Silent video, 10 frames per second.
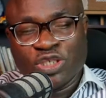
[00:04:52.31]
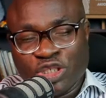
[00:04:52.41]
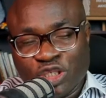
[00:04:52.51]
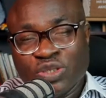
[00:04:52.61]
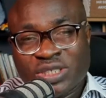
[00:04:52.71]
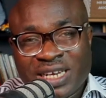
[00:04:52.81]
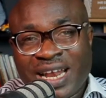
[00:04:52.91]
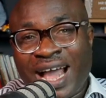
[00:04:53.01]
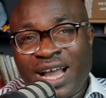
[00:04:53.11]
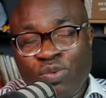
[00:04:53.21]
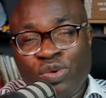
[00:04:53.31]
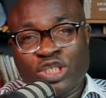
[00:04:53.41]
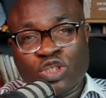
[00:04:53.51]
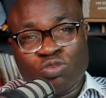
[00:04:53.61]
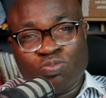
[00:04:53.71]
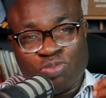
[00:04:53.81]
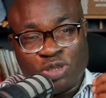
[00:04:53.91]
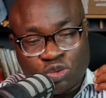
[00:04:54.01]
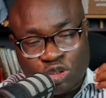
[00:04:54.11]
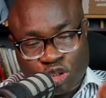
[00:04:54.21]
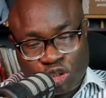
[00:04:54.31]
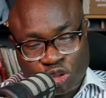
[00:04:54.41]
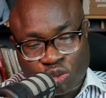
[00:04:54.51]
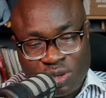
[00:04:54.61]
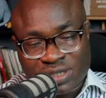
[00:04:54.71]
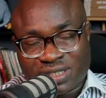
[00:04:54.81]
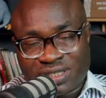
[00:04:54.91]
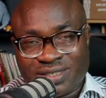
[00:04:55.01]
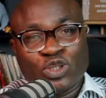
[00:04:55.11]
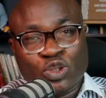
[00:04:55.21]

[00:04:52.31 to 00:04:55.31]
using language to build trust,